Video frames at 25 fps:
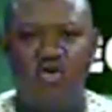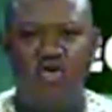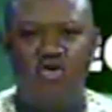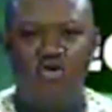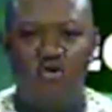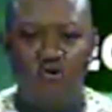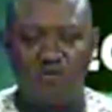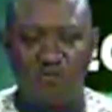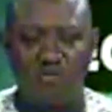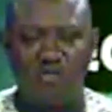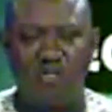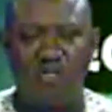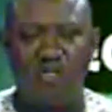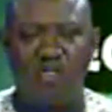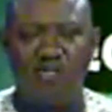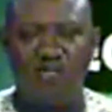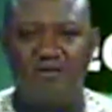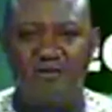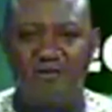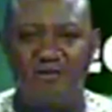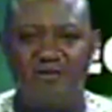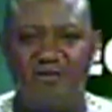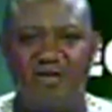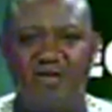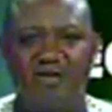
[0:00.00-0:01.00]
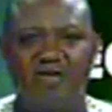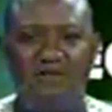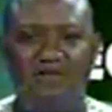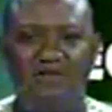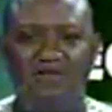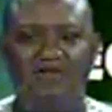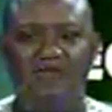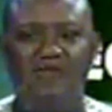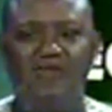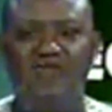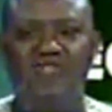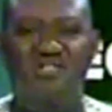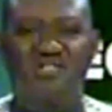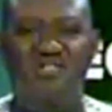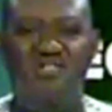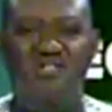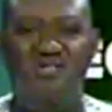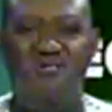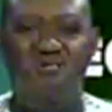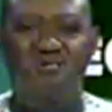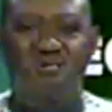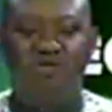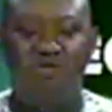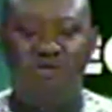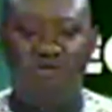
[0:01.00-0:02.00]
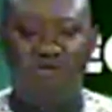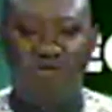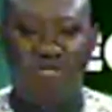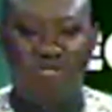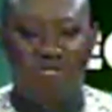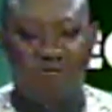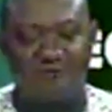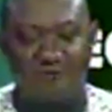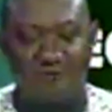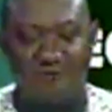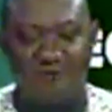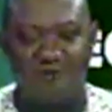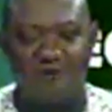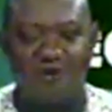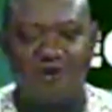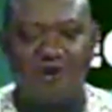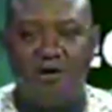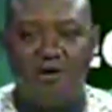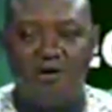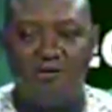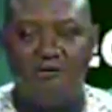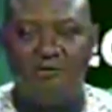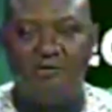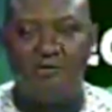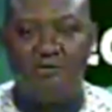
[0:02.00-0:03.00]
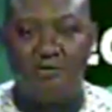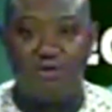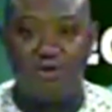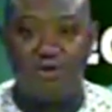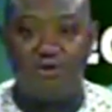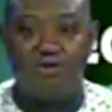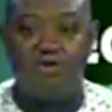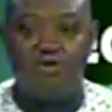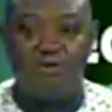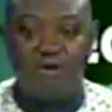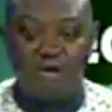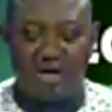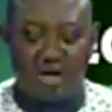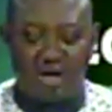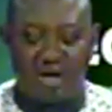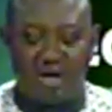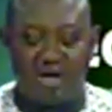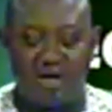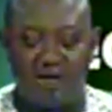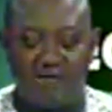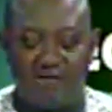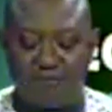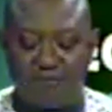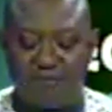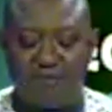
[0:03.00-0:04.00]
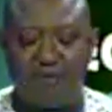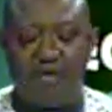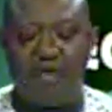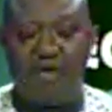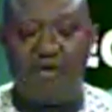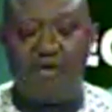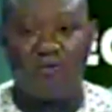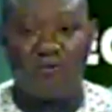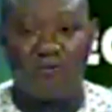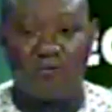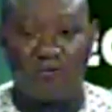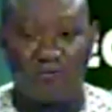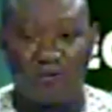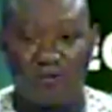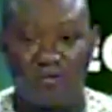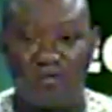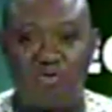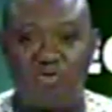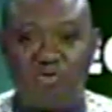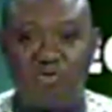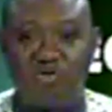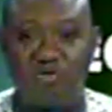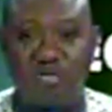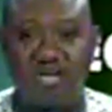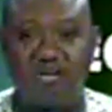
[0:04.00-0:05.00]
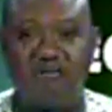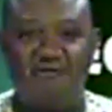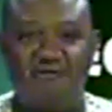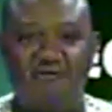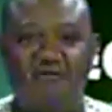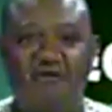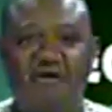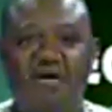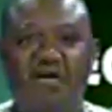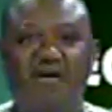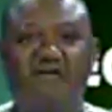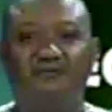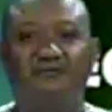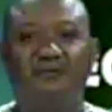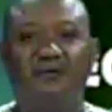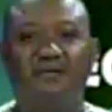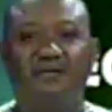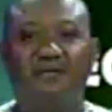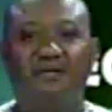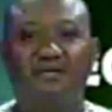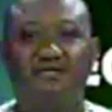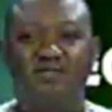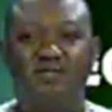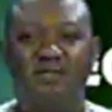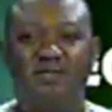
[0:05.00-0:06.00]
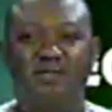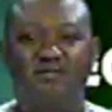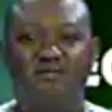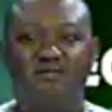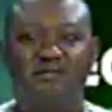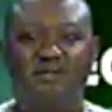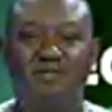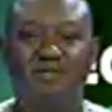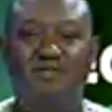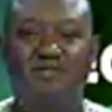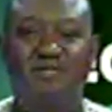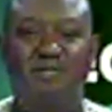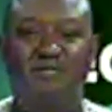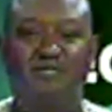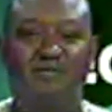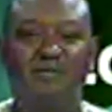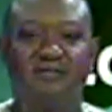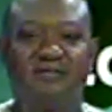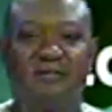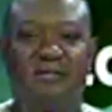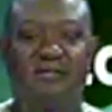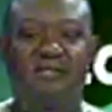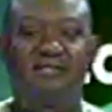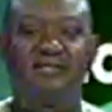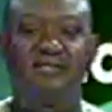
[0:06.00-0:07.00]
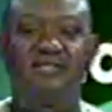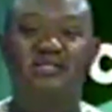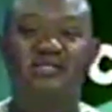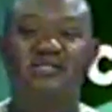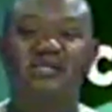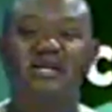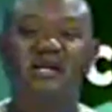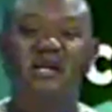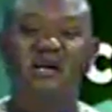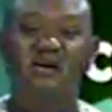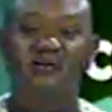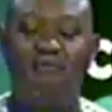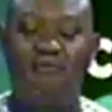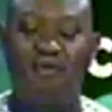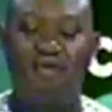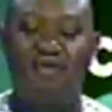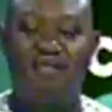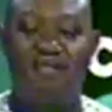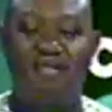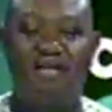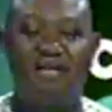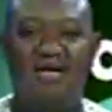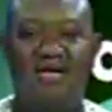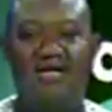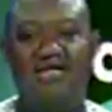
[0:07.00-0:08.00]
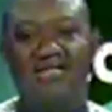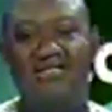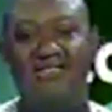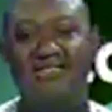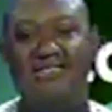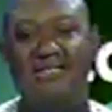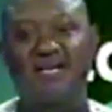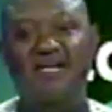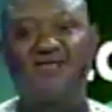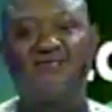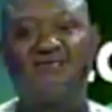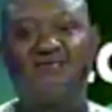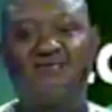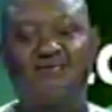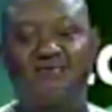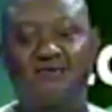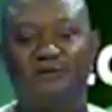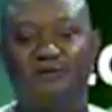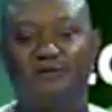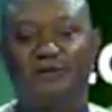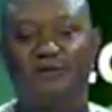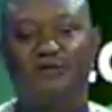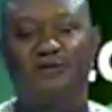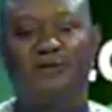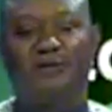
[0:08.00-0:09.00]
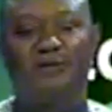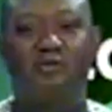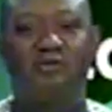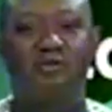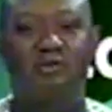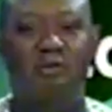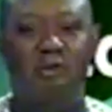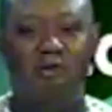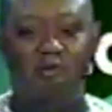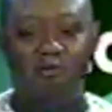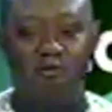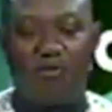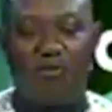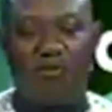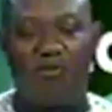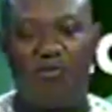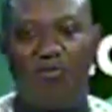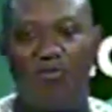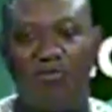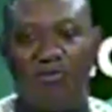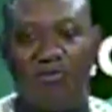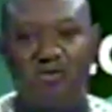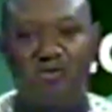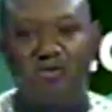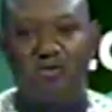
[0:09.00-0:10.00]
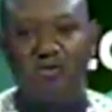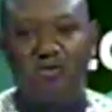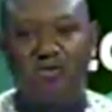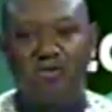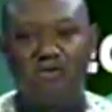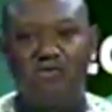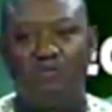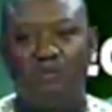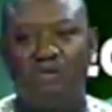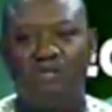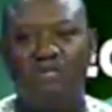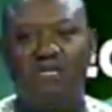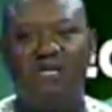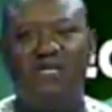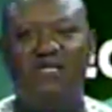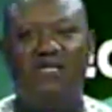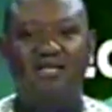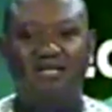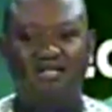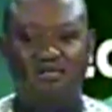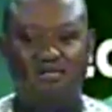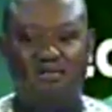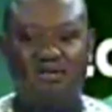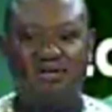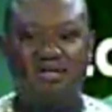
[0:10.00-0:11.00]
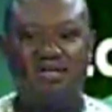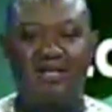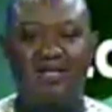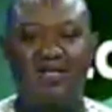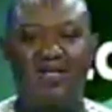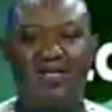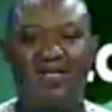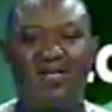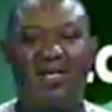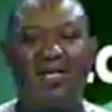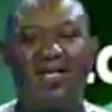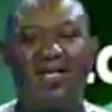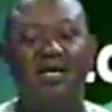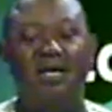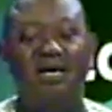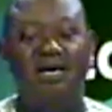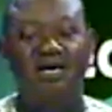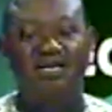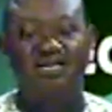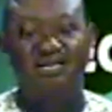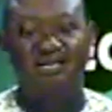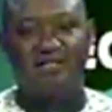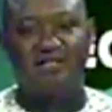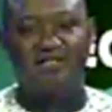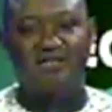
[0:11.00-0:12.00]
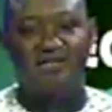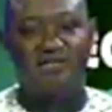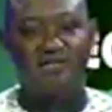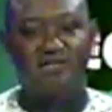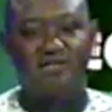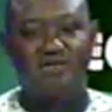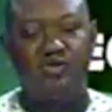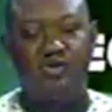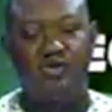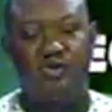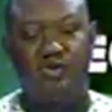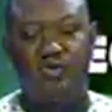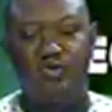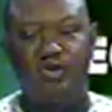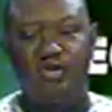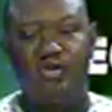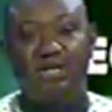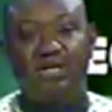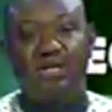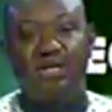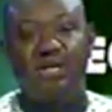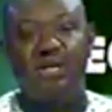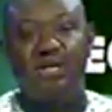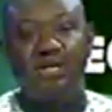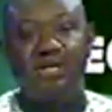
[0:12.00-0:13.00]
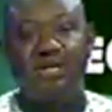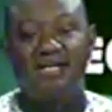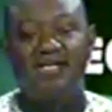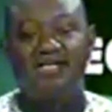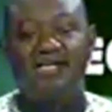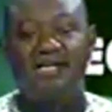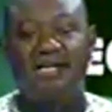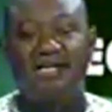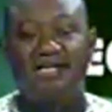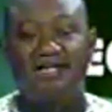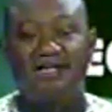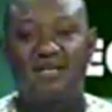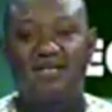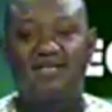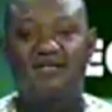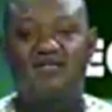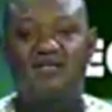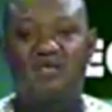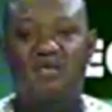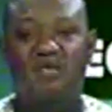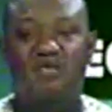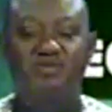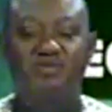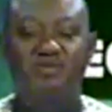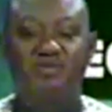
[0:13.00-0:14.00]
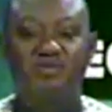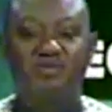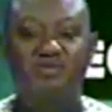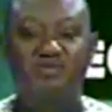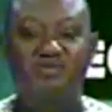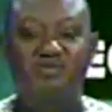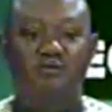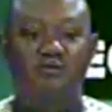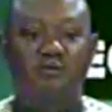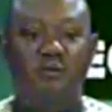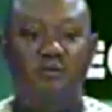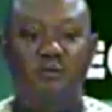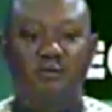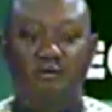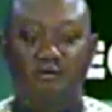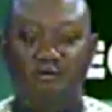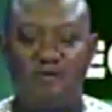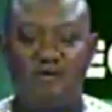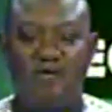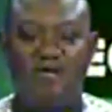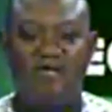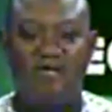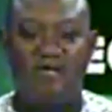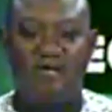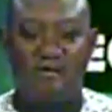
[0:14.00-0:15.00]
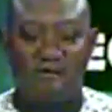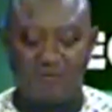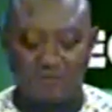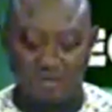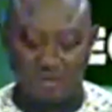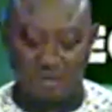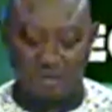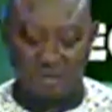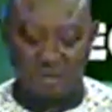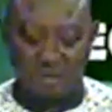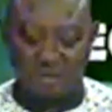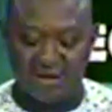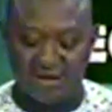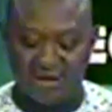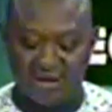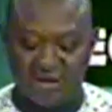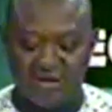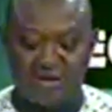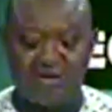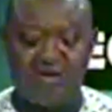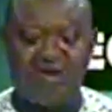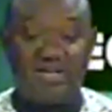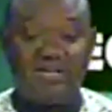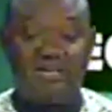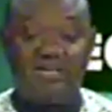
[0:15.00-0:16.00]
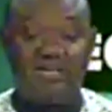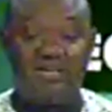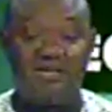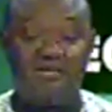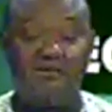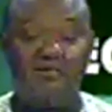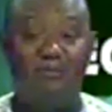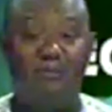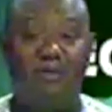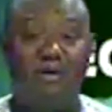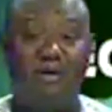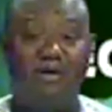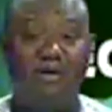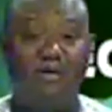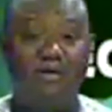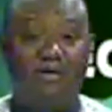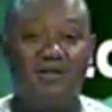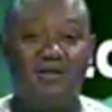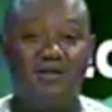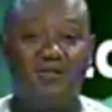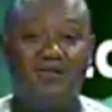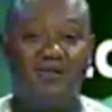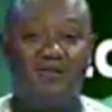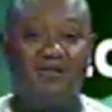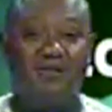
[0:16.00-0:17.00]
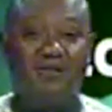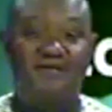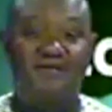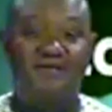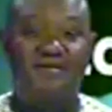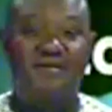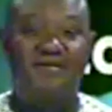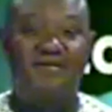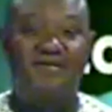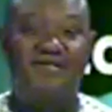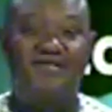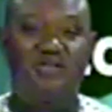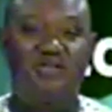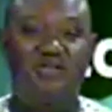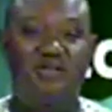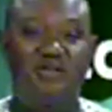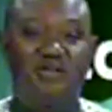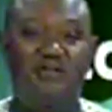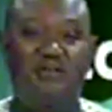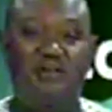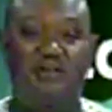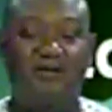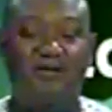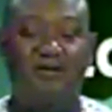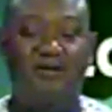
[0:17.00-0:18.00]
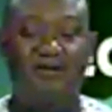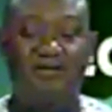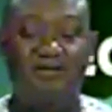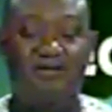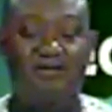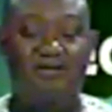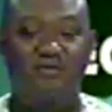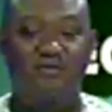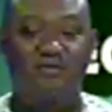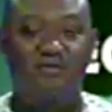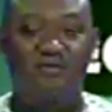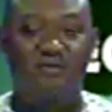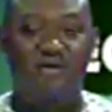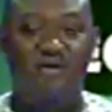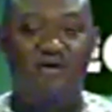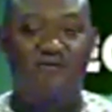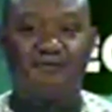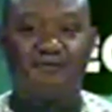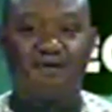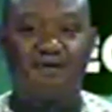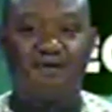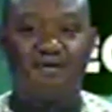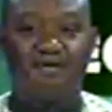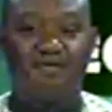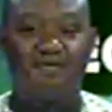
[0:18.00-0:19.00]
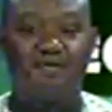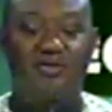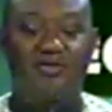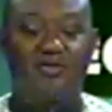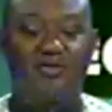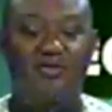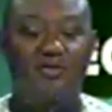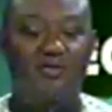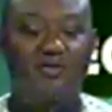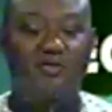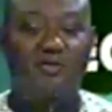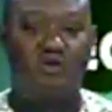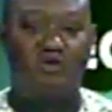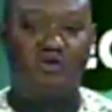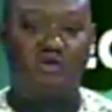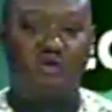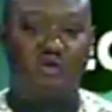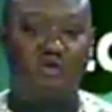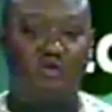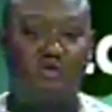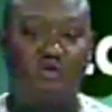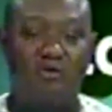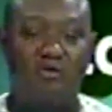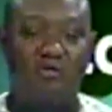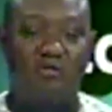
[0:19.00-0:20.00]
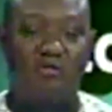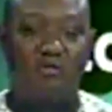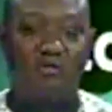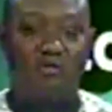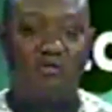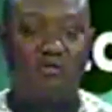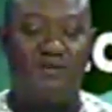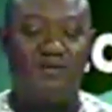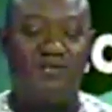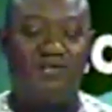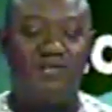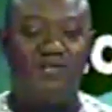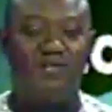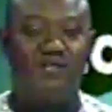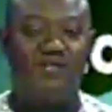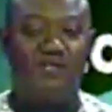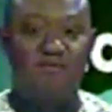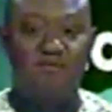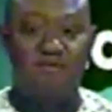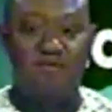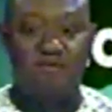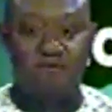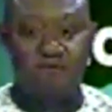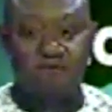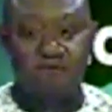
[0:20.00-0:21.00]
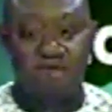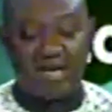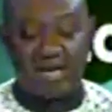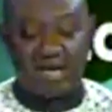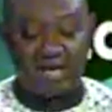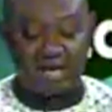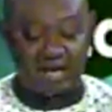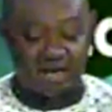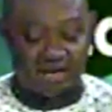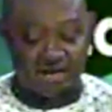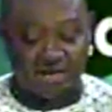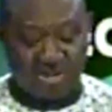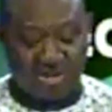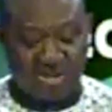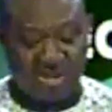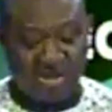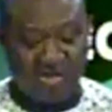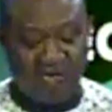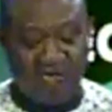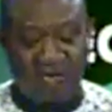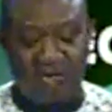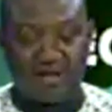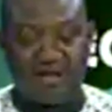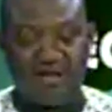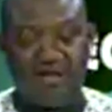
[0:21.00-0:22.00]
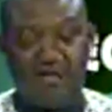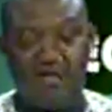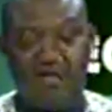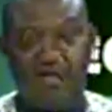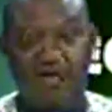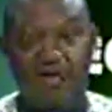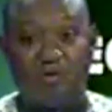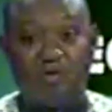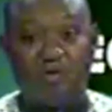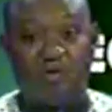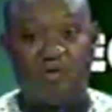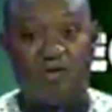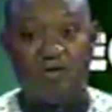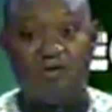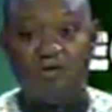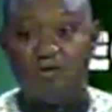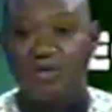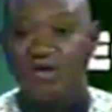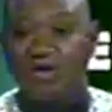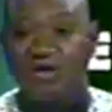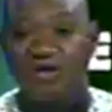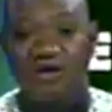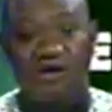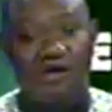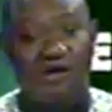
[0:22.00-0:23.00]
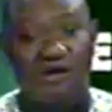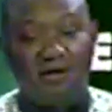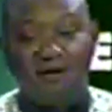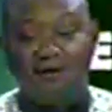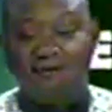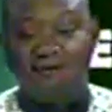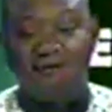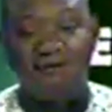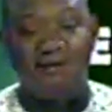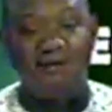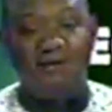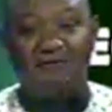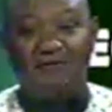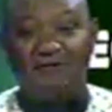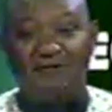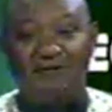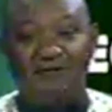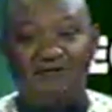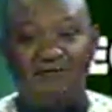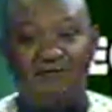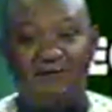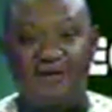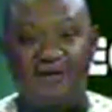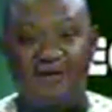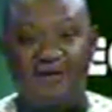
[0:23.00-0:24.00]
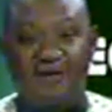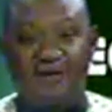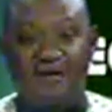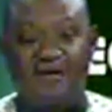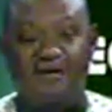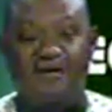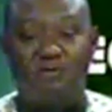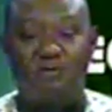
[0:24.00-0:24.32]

We'll take it up and we'll seek redress for you. We'll strive to have a security service that is better and serve the people much, much better and expectant as it should be. Yes, that brings me to announce again to you that the 15th edition of our Africa Security Watch Awards Conference and Exhibition is scheduled and is coming up very, very fast.